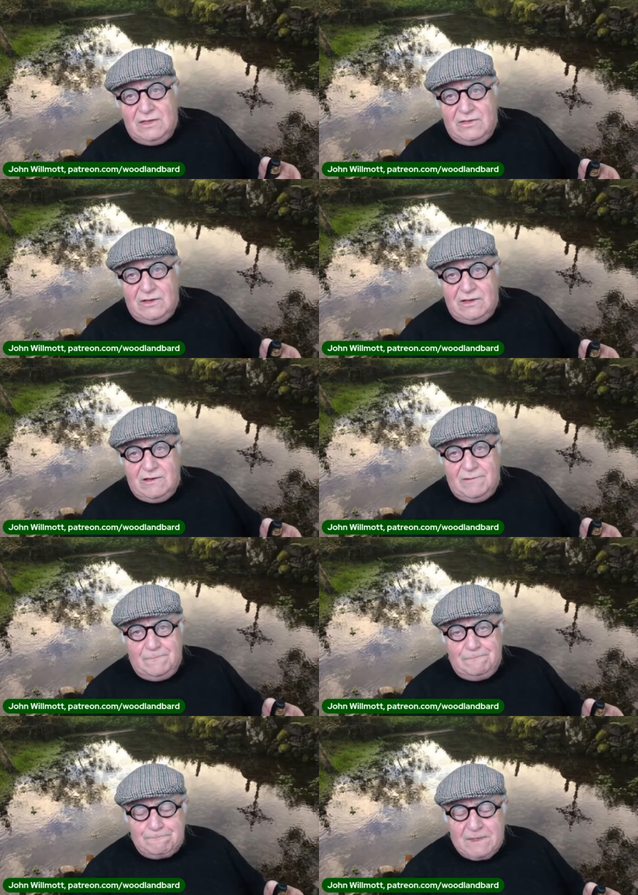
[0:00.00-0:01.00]

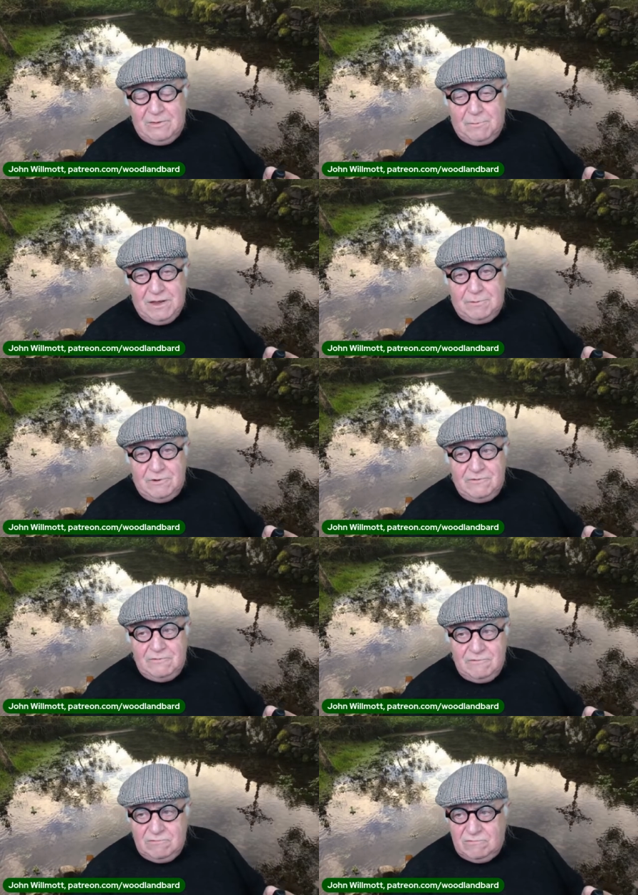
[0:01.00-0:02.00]
the, the people
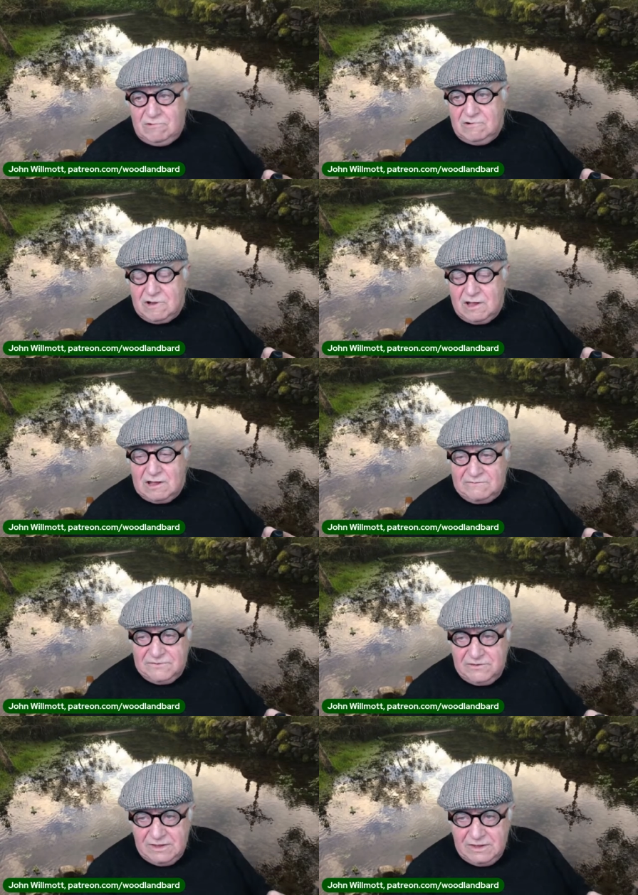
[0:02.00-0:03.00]
who look
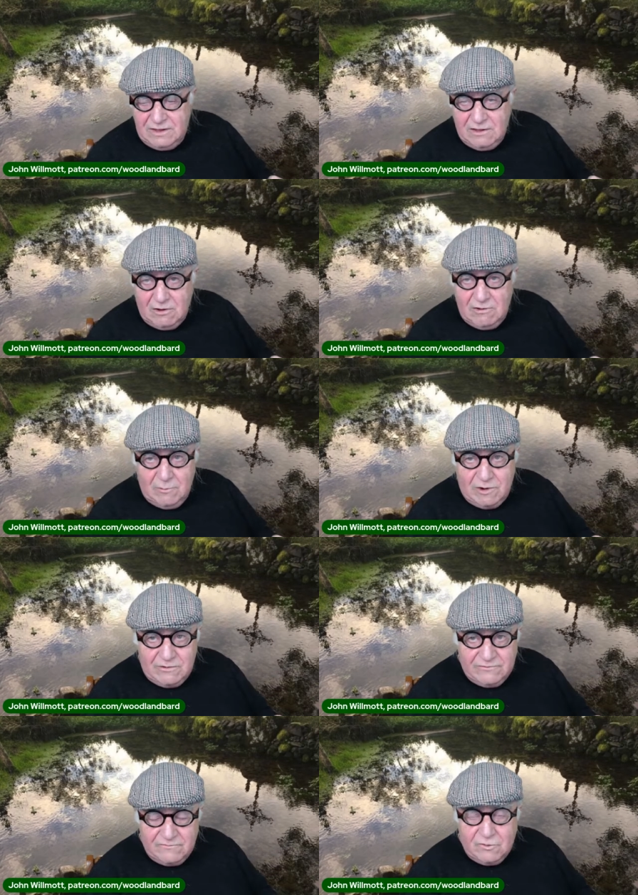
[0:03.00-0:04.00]
after the Holy
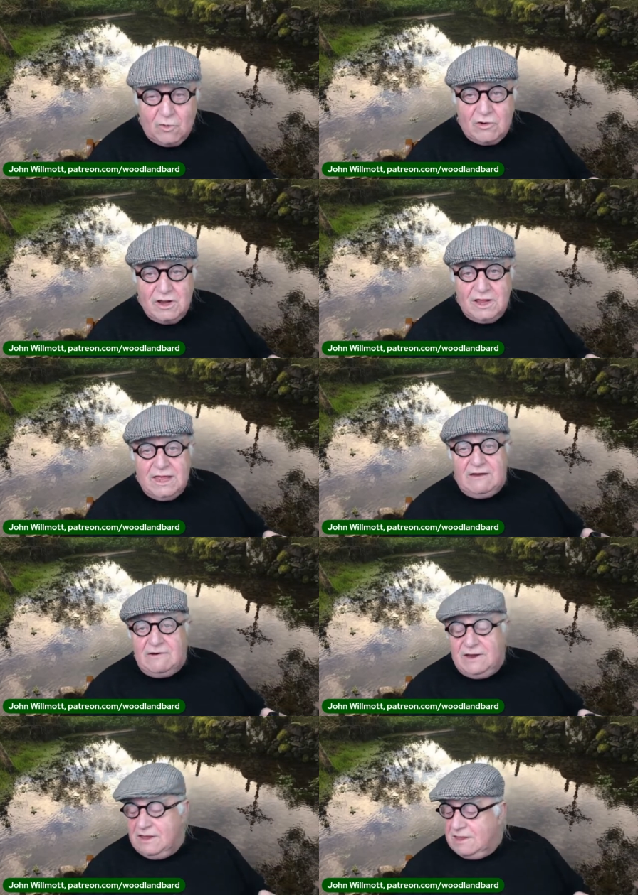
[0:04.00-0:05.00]
Wells of Cork and
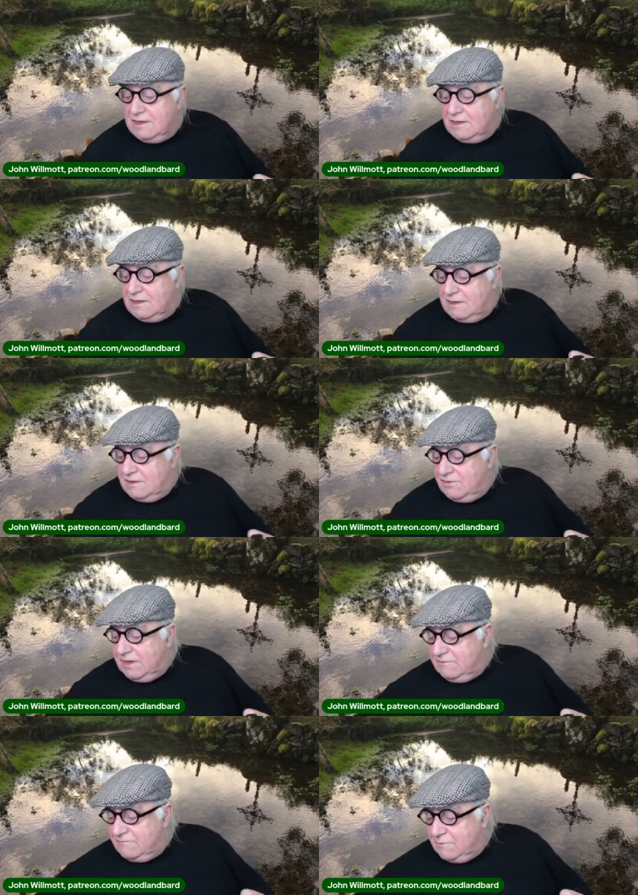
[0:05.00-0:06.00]
Kerry. Uh,
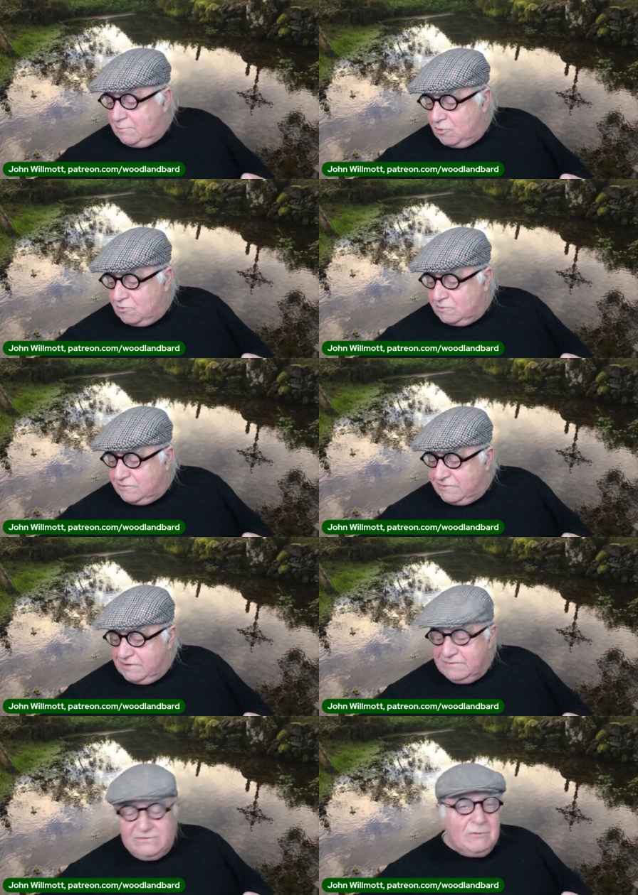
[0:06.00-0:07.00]
they report
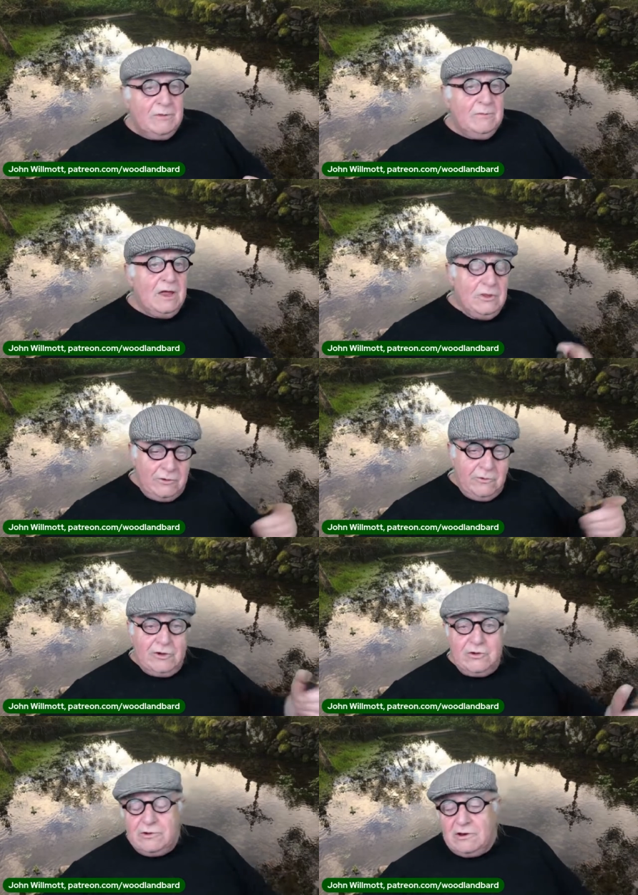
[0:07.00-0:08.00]
uh, some of them. Do
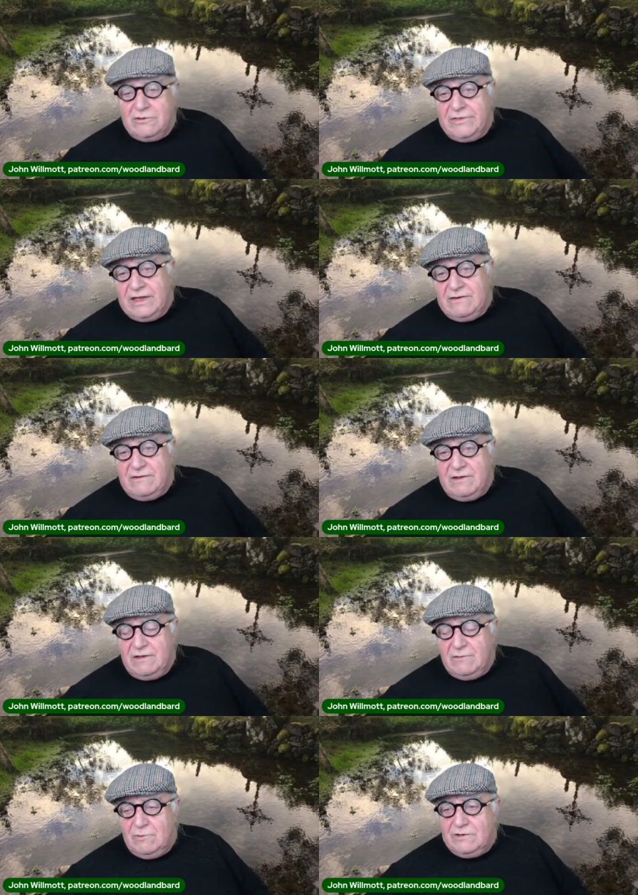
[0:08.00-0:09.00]
a Google on that,
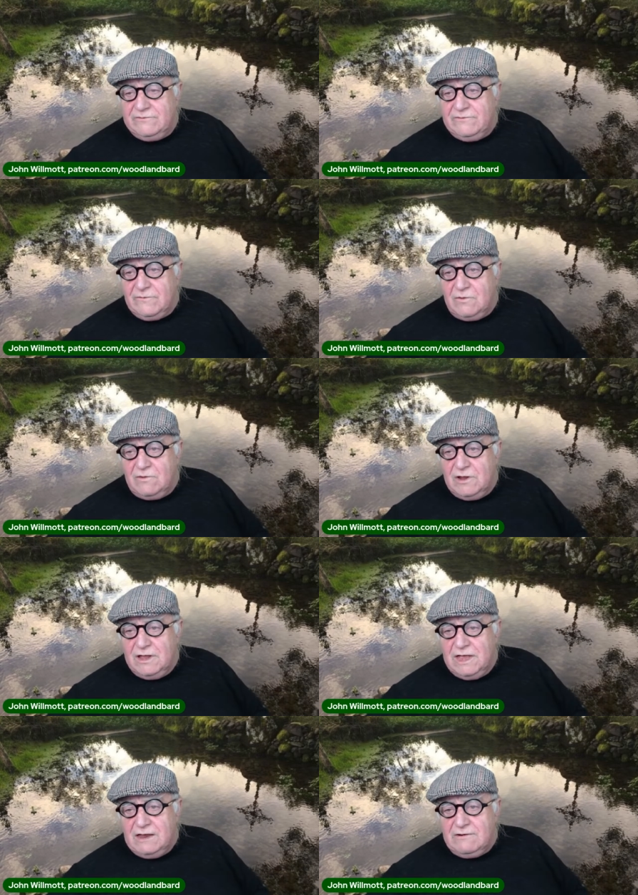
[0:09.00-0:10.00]
uh, Wells of Cork
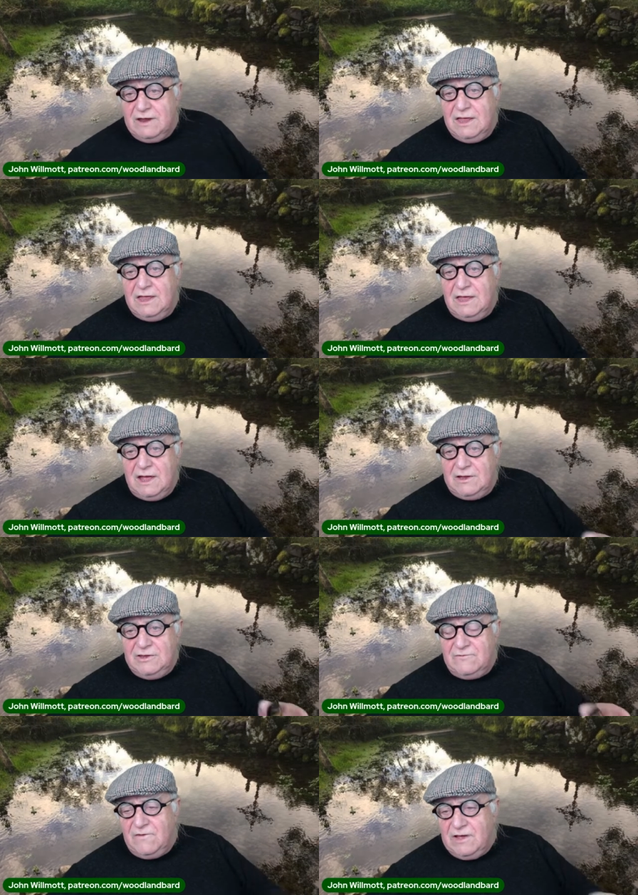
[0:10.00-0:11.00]
and Kerry,
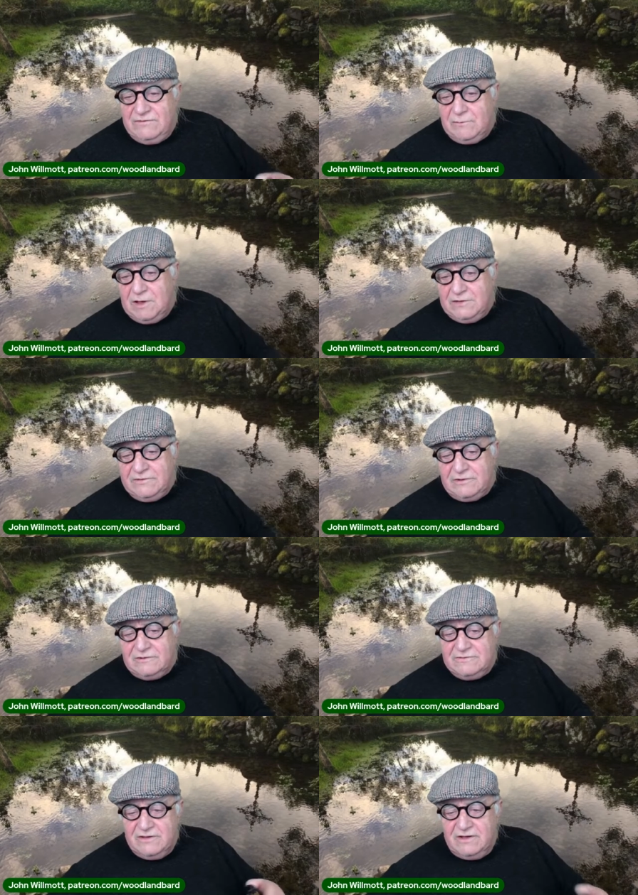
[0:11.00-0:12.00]
and you'll find some
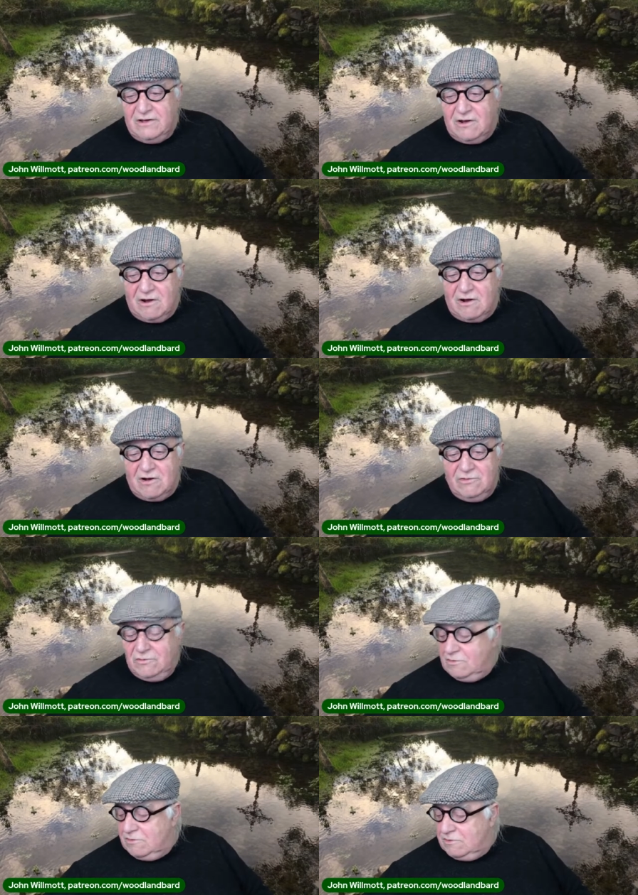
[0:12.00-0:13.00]
articles
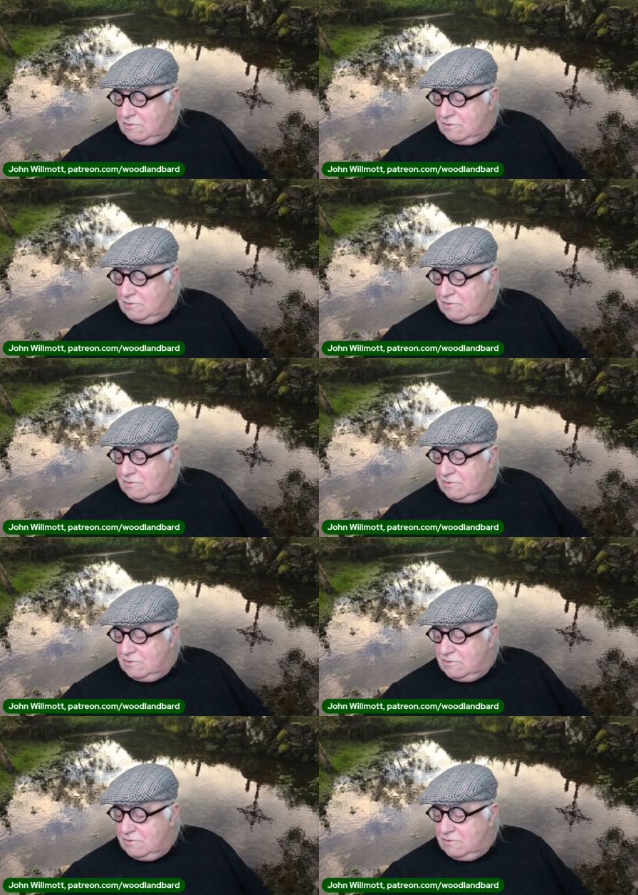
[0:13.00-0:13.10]
on